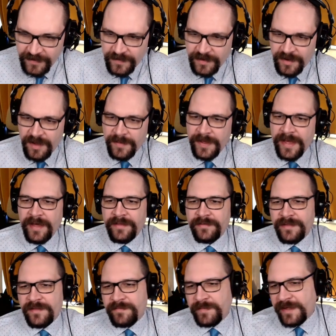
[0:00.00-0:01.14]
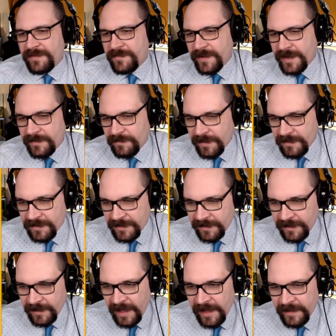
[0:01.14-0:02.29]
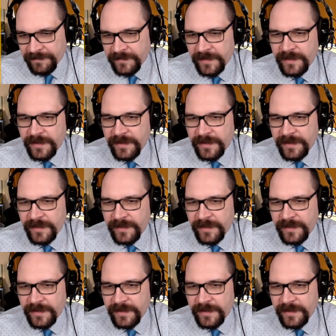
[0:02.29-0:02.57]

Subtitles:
were coming out of this place when it was still alive.